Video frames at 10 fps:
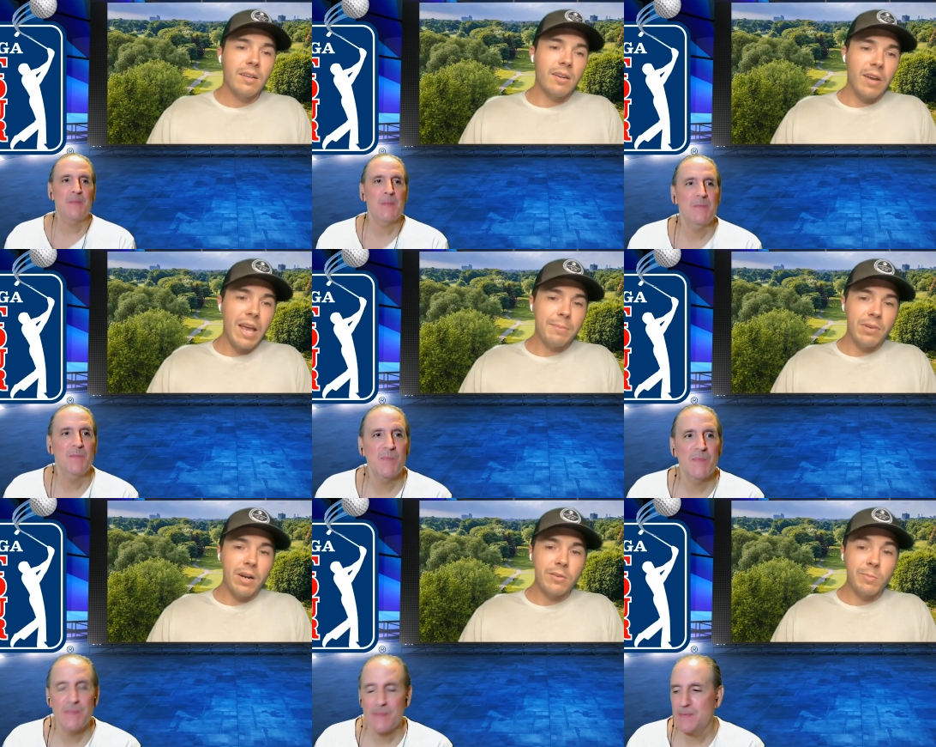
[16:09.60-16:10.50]
Speaker 1: their
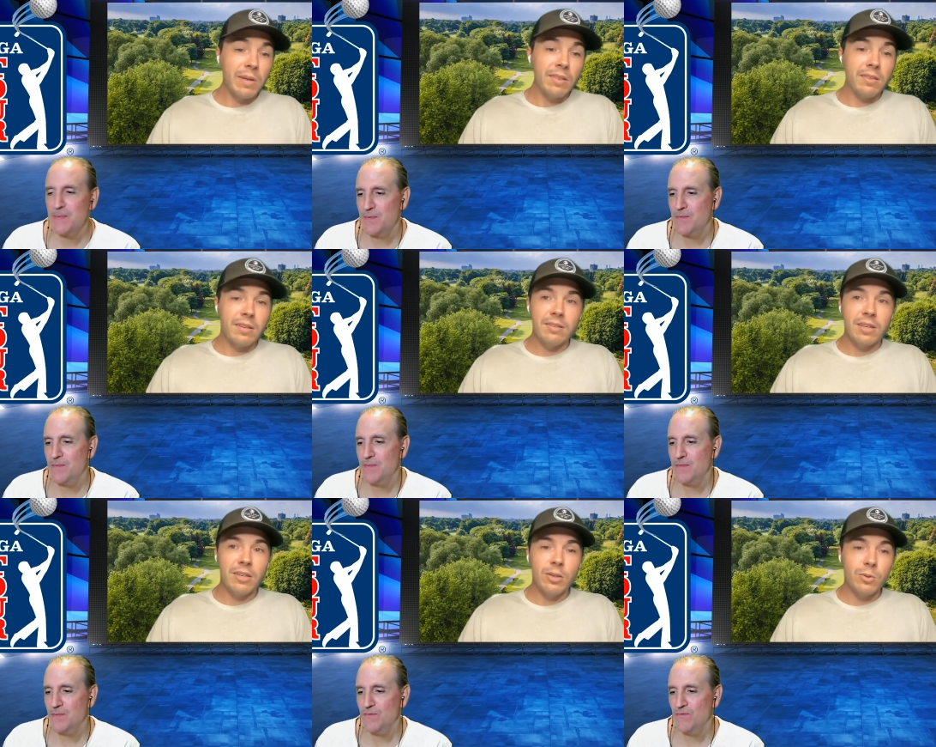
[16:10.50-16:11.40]
games are. Spieth
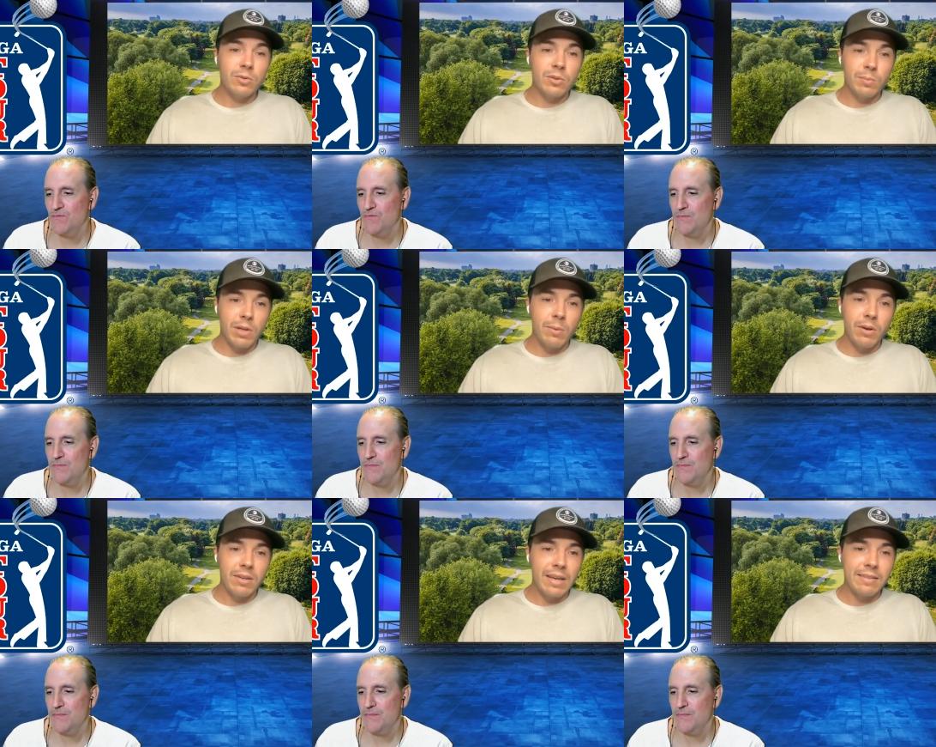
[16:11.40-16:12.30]
continues to play
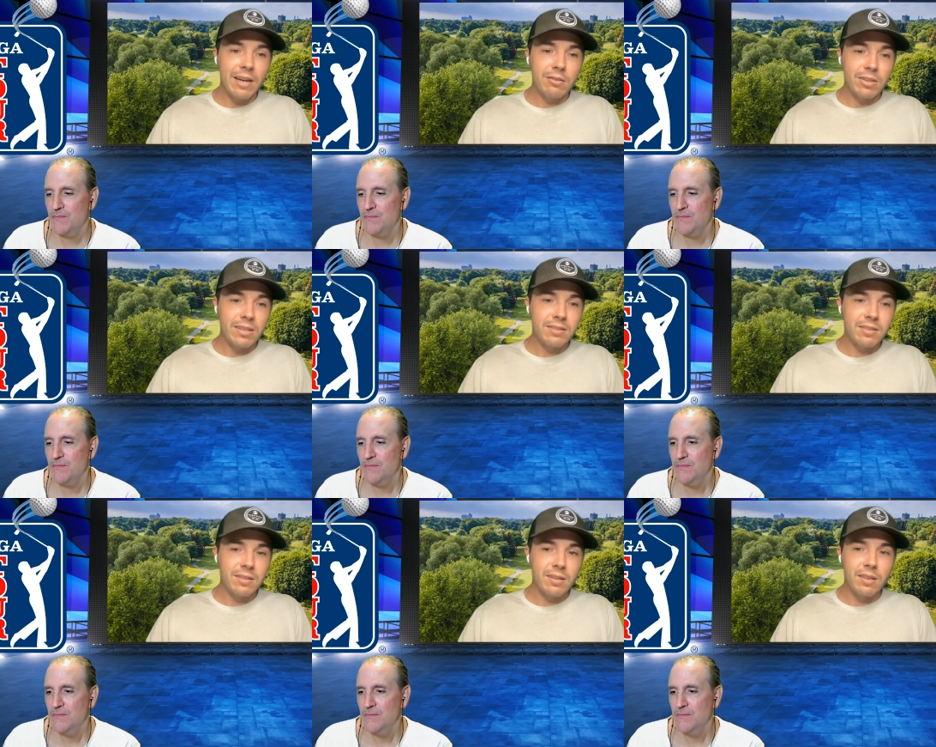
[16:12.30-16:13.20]
well. He had that
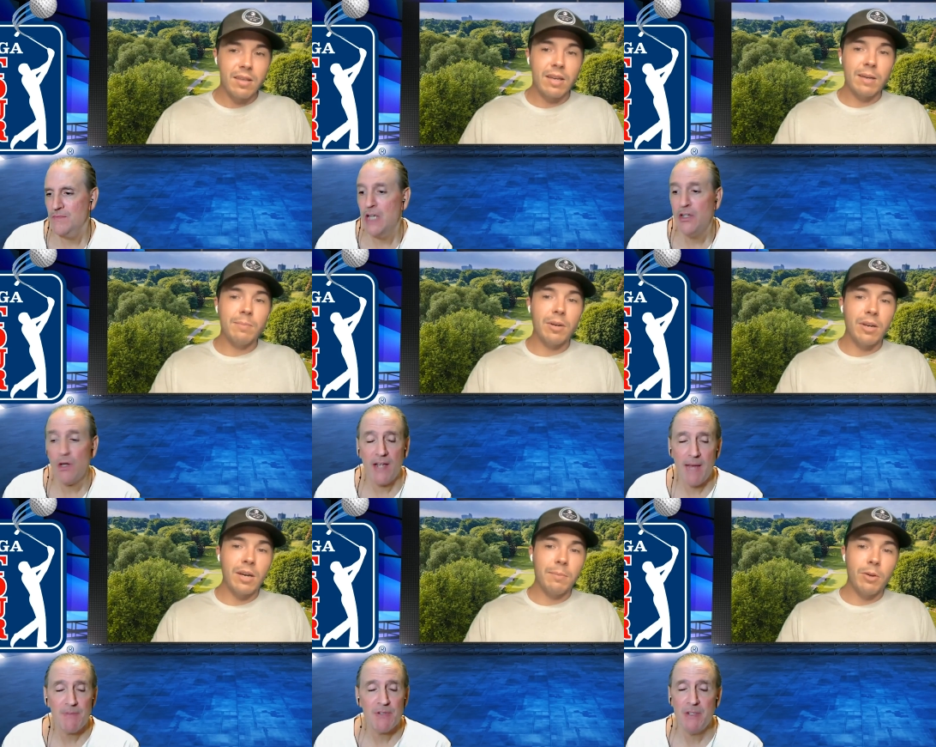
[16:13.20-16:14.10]
wrist Thing, no, but,
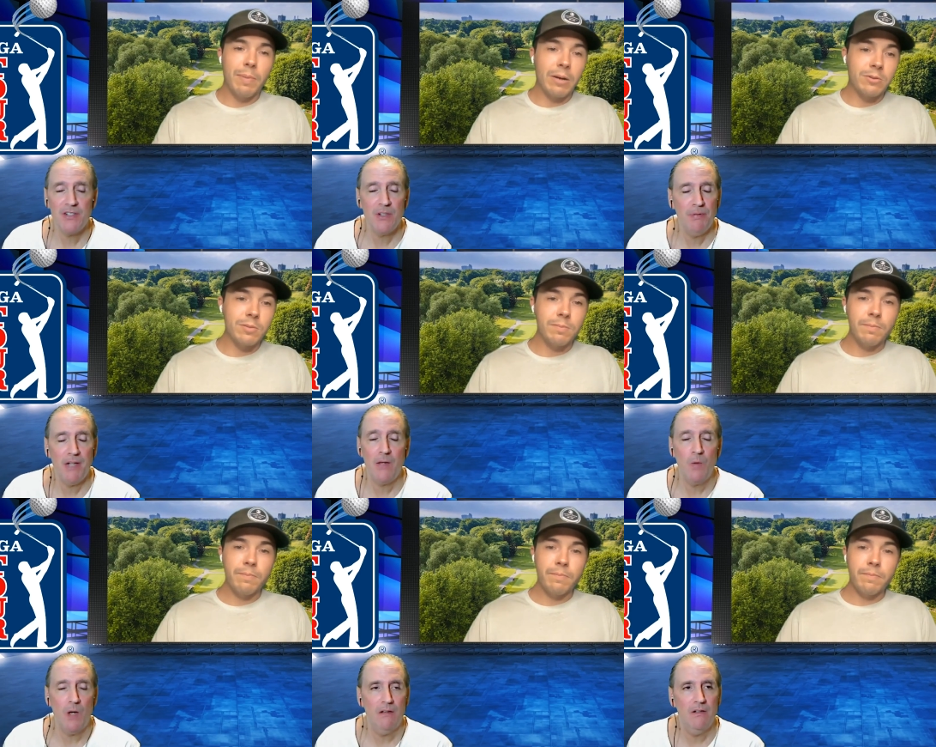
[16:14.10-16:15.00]
Cam um, Smith's still
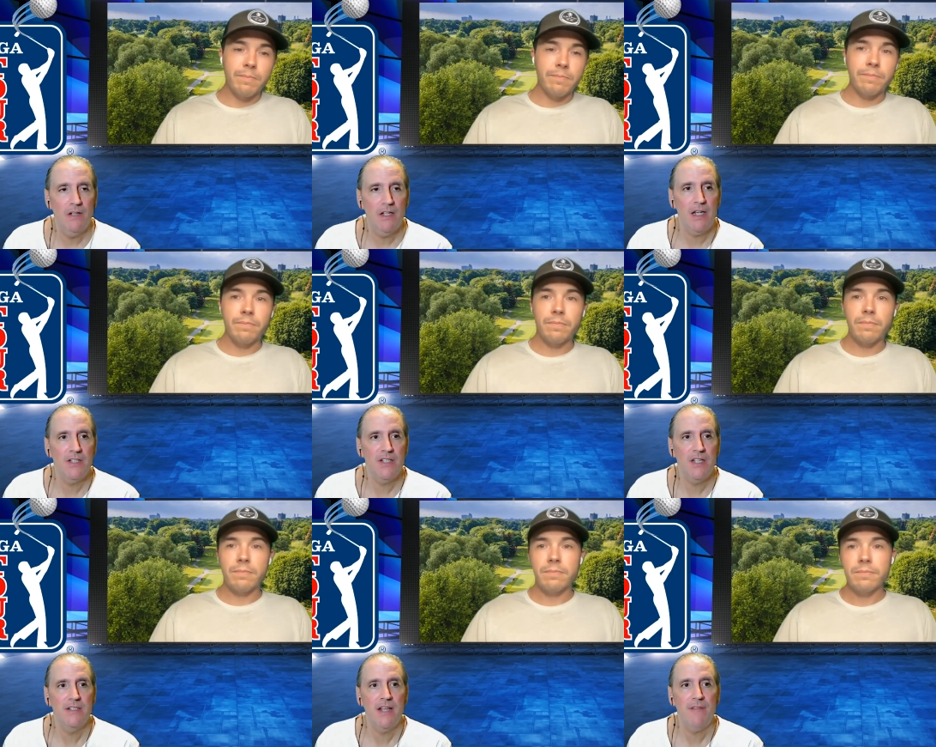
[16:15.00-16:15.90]
playing well.
Speaker 2: He's
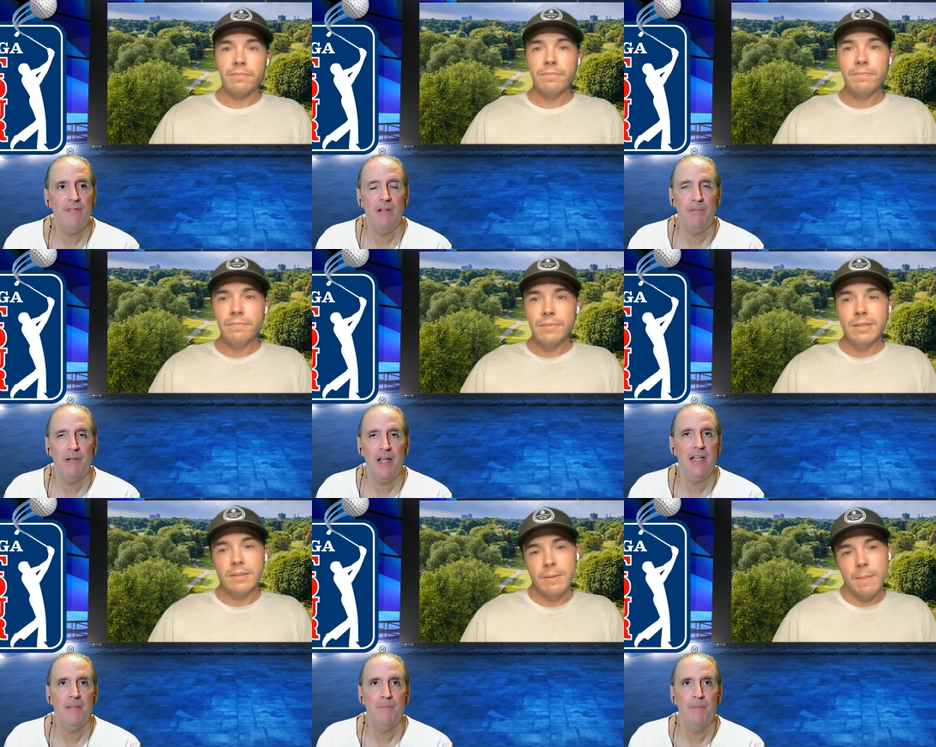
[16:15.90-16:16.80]
he's definitely
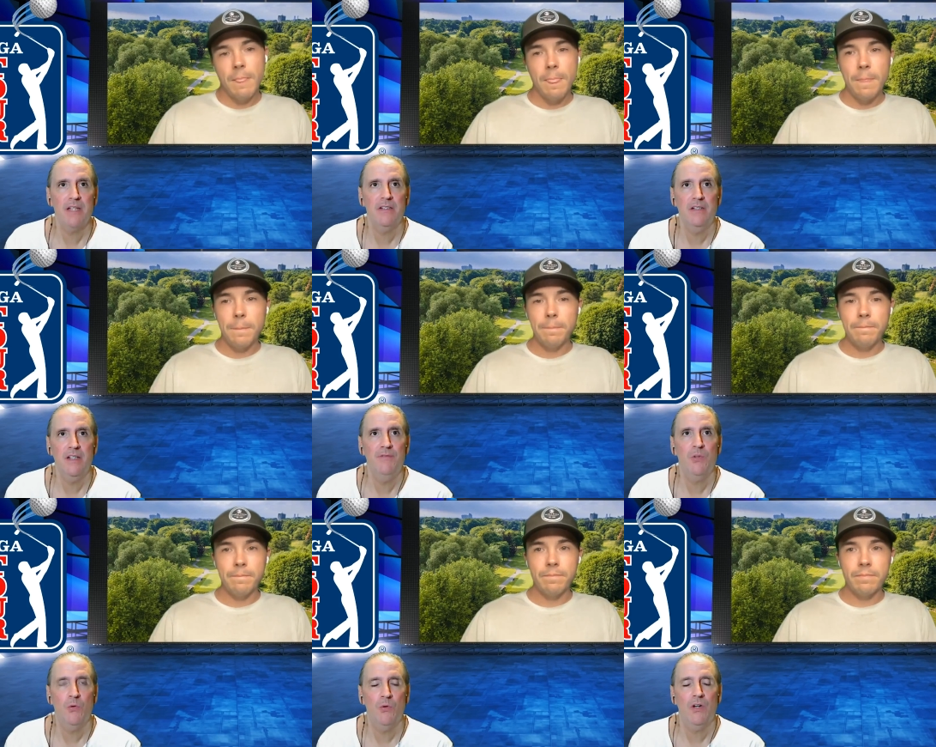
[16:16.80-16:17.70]
playing the best LIV
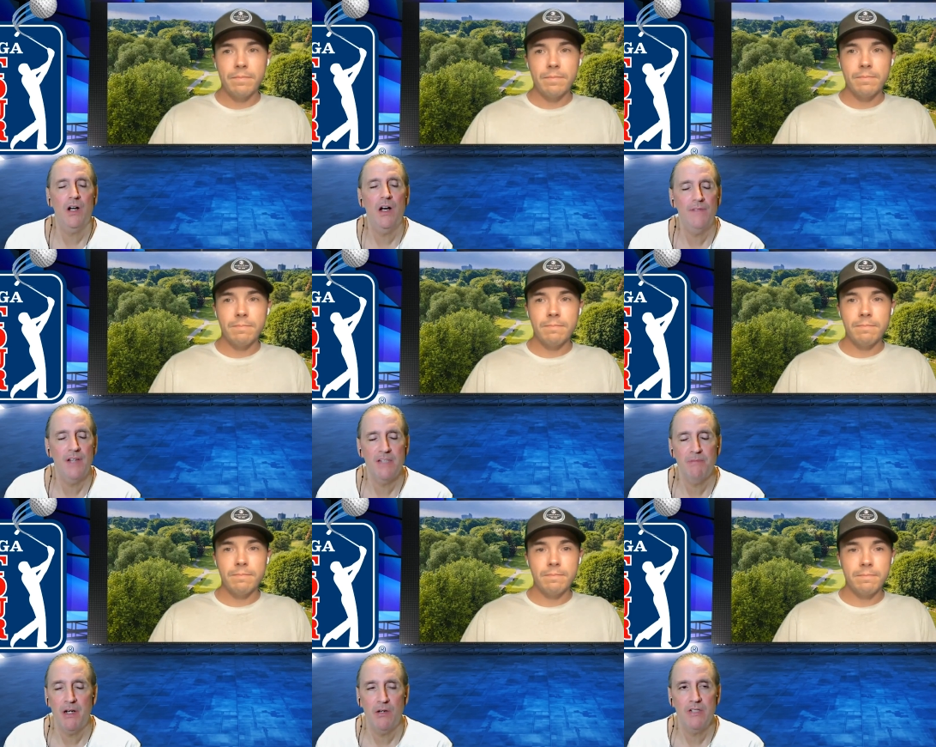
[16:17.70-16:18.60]
tour golf that he's
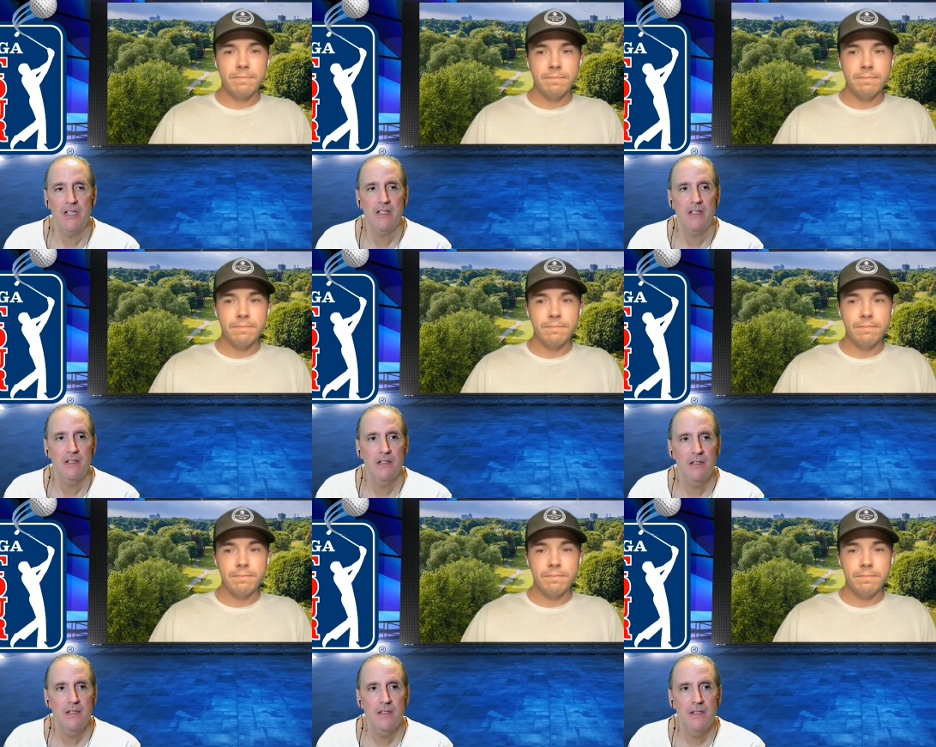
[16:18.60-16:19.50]
played all season.
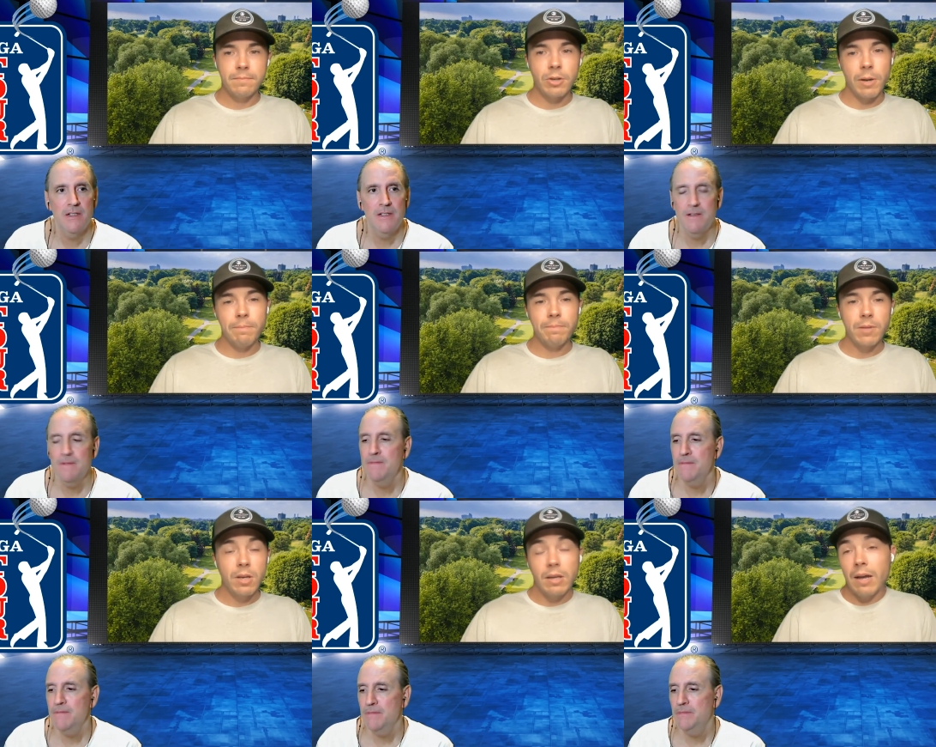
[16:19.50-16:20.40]
Okay.
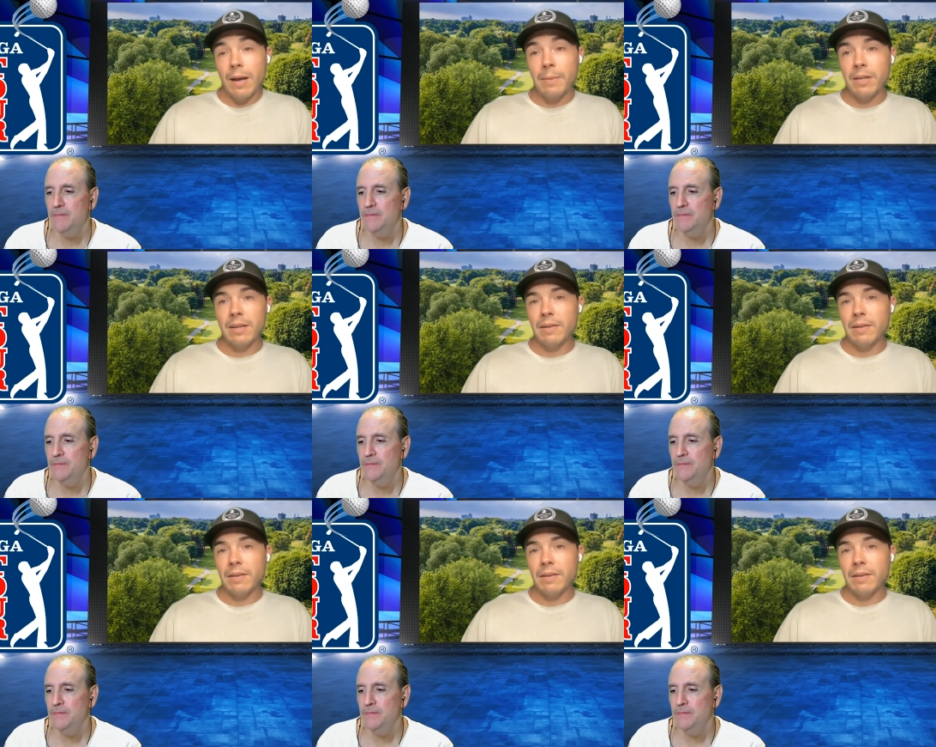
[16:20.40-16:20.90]
Speaker 1: Yeah, I mean,